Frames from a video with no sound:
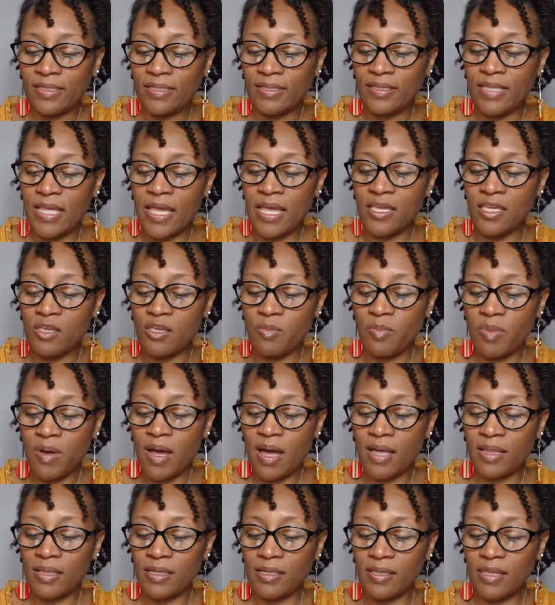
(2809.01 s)
Thank you,
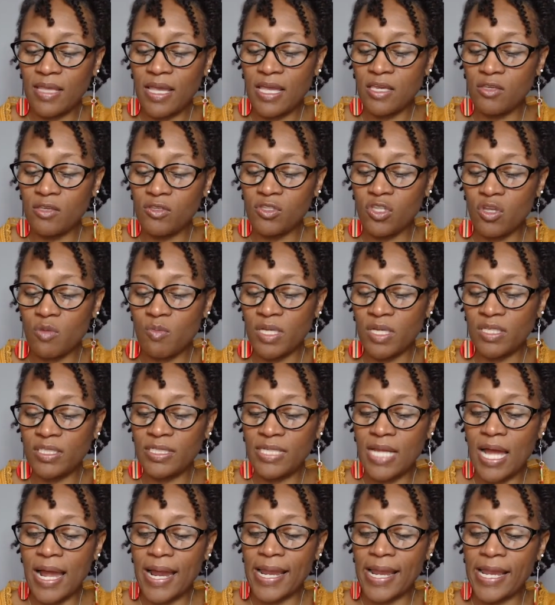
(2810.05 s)
Paula. Thank you so much,
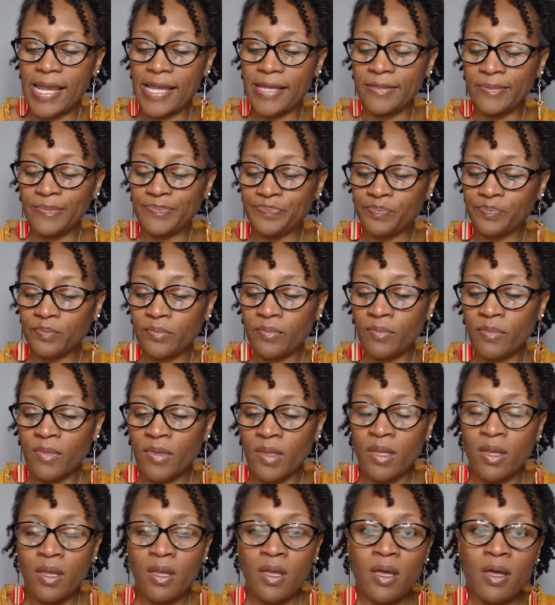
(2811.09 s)
Diane.
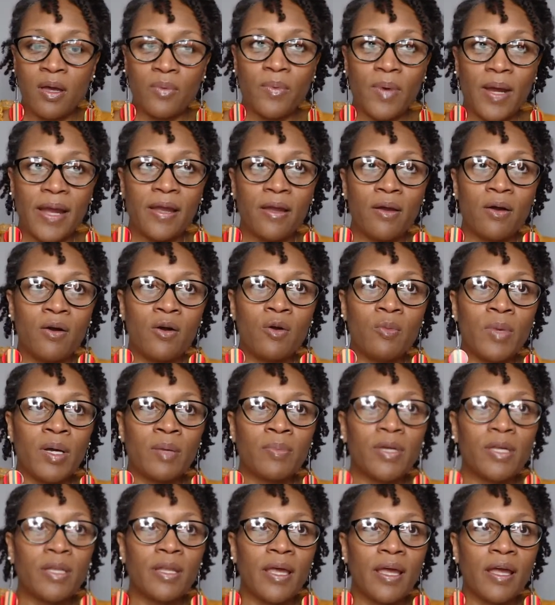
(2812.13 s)
Right, I'm
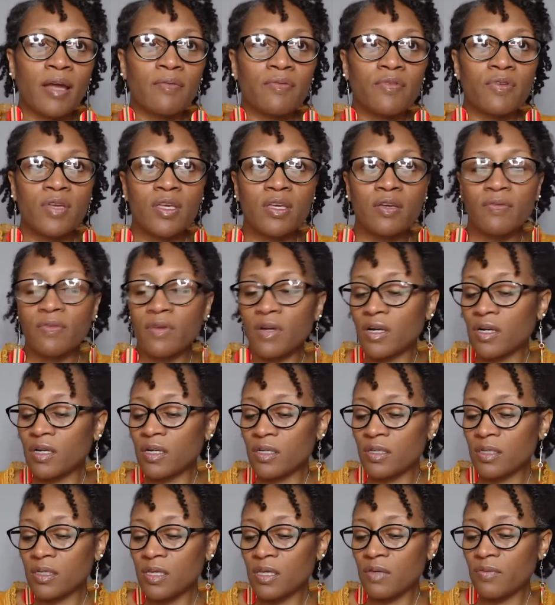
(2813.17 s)
going to have you give
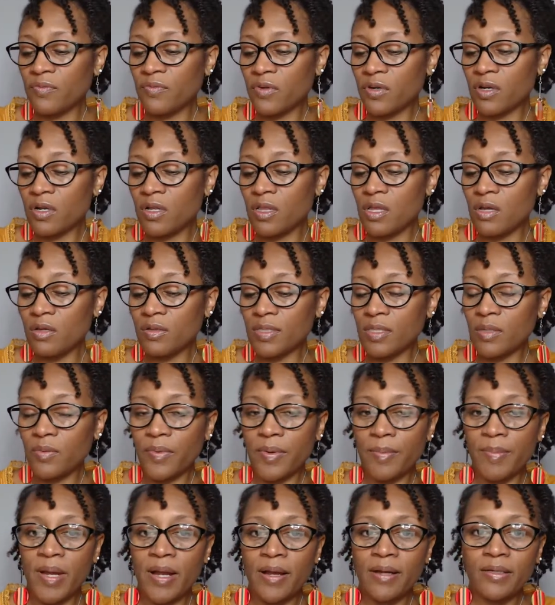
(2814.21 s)
your closing
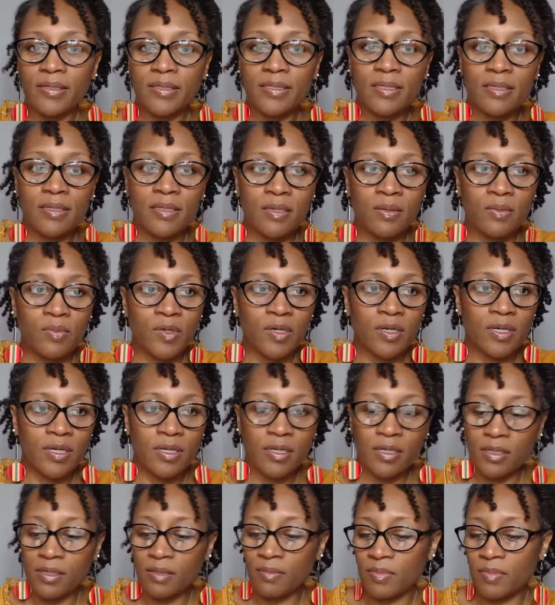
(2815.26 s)
remarks, and then we're going
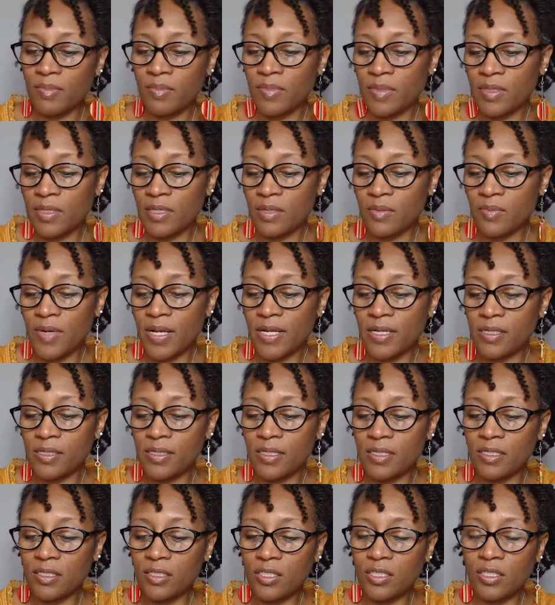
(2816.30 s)
to get ready
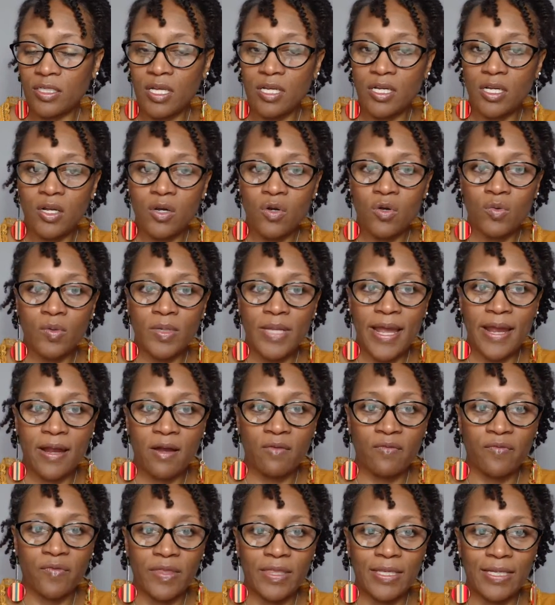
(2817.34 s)
to shut it on
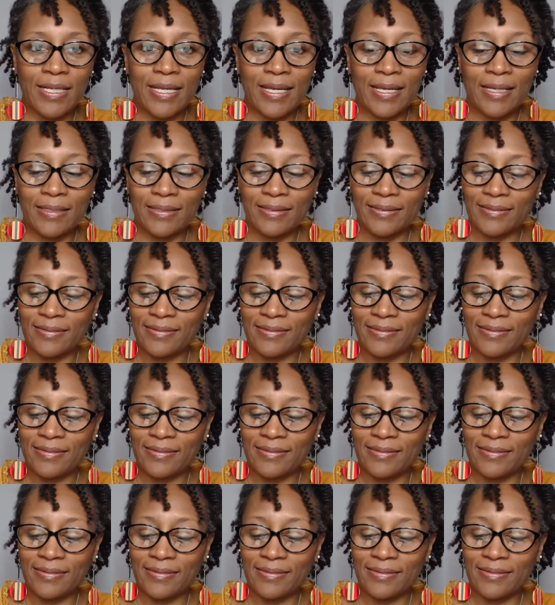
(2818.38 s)
down for the day.